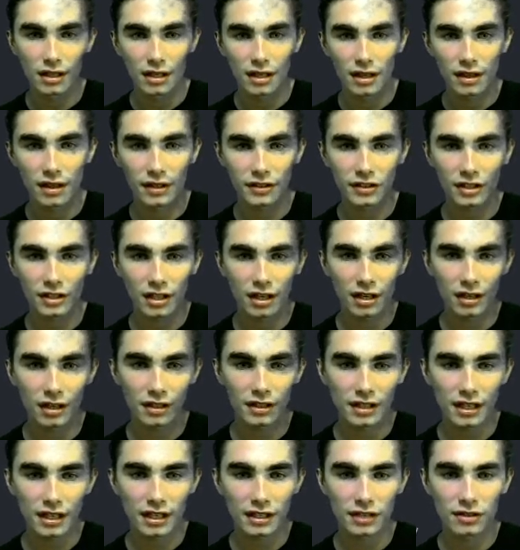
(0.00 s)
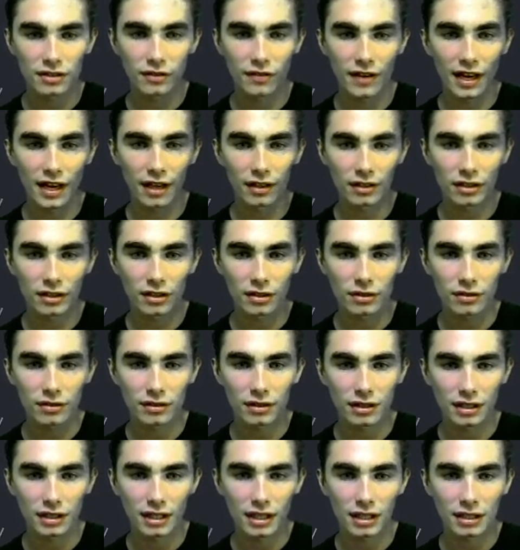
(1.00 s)
This context value,
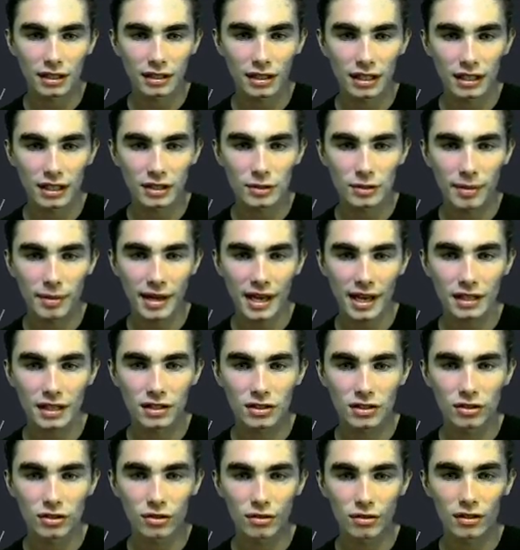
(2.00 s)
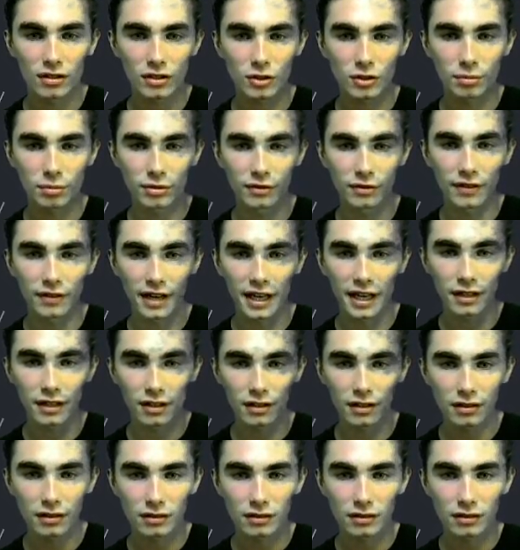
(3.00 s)
again, gets passed to this provider.